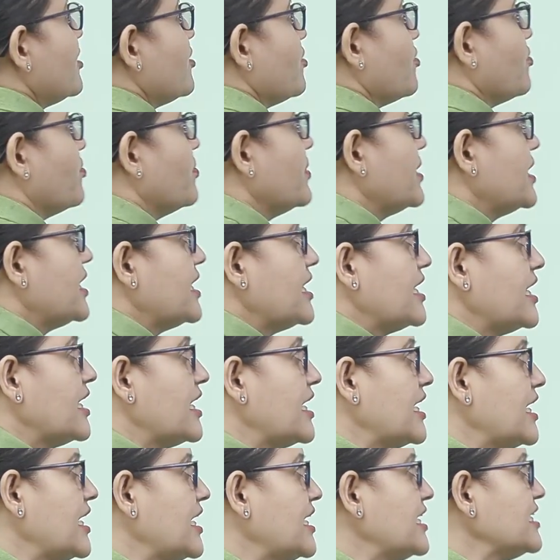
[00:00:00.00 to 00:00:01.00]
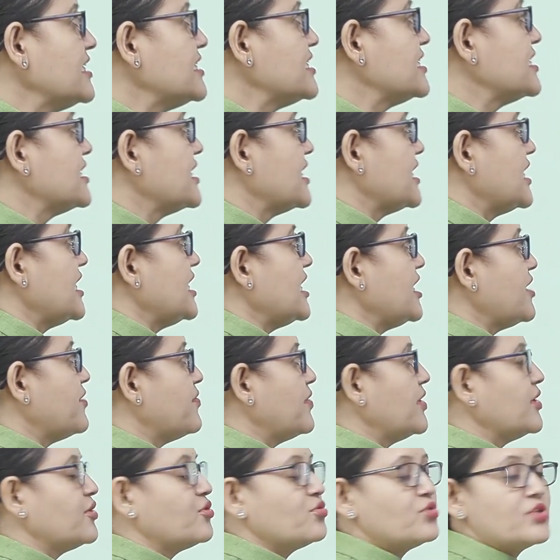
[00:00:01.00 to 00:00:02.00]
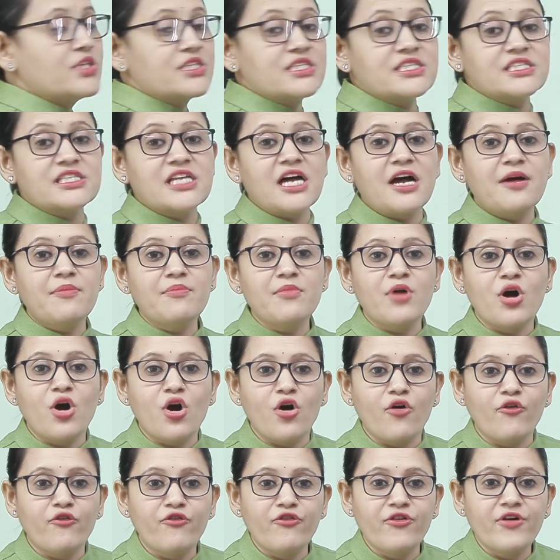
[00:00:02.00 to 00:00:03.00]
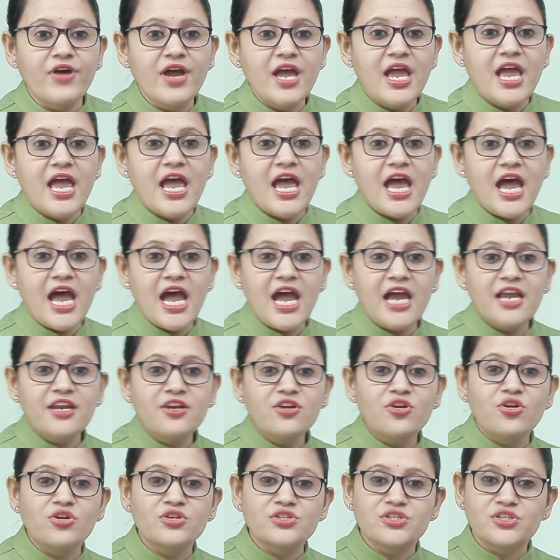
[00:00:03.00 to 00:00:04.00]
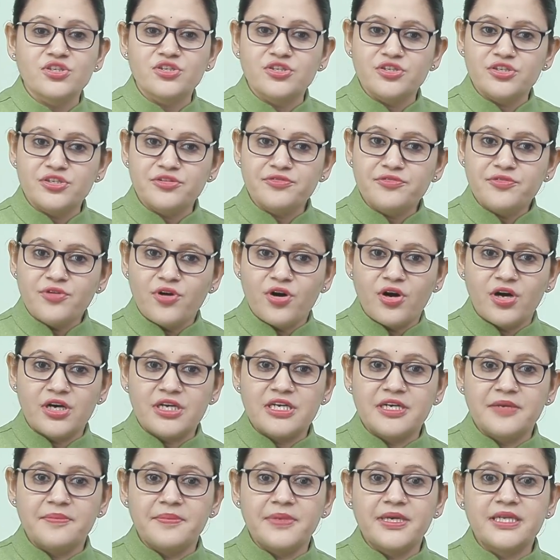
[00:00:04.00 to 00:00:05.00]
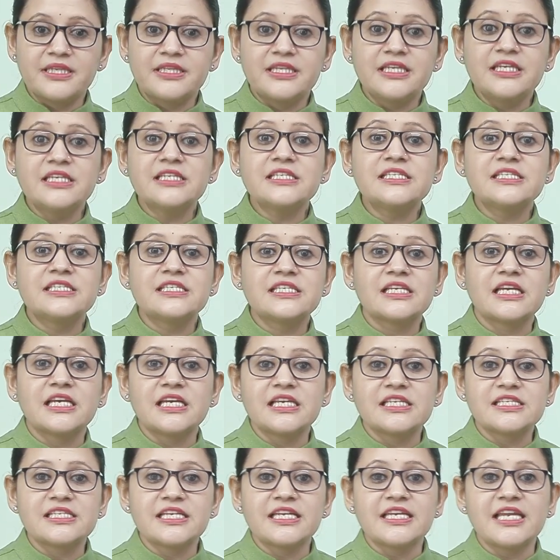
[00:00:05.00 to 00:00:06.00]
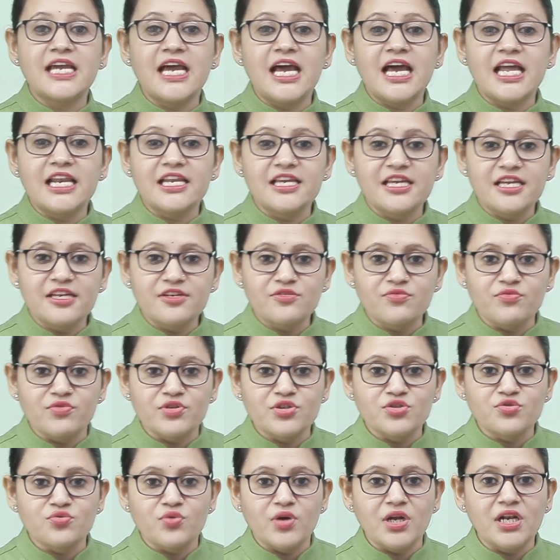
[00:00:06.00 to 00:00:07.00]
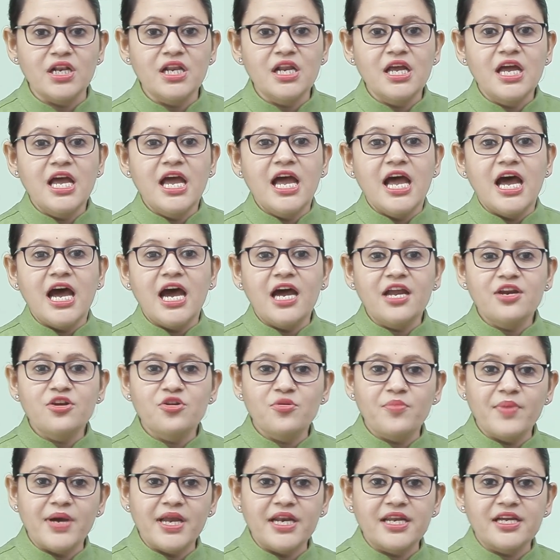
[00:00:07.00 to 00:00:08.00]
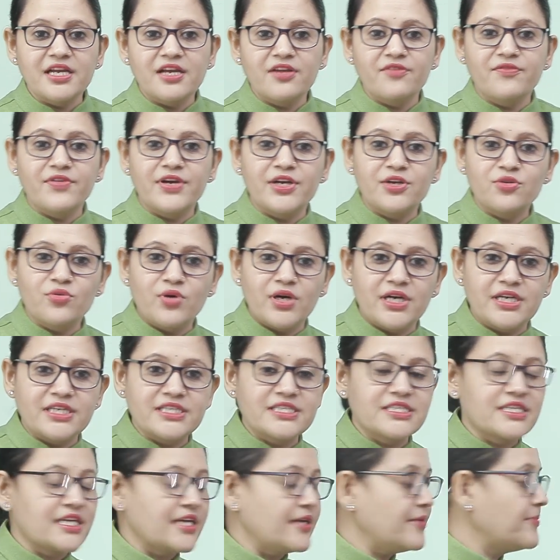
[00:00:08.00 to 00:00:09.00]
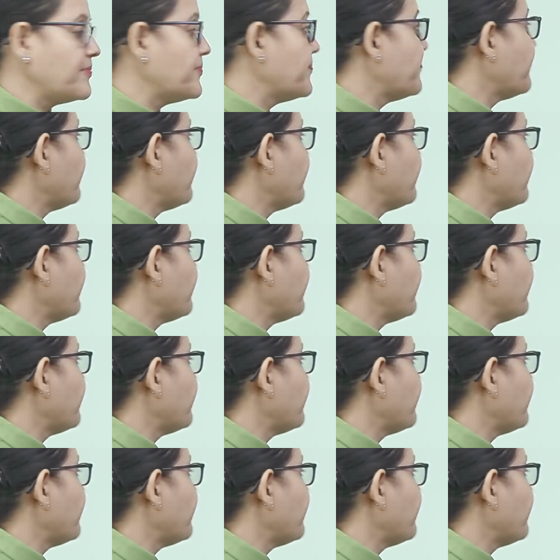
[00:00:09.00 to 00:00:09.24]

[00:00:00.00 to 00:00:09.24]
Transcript: cube, is equal to the sum of n consecutive odd number. This is an elegant visual and numerical way to understand.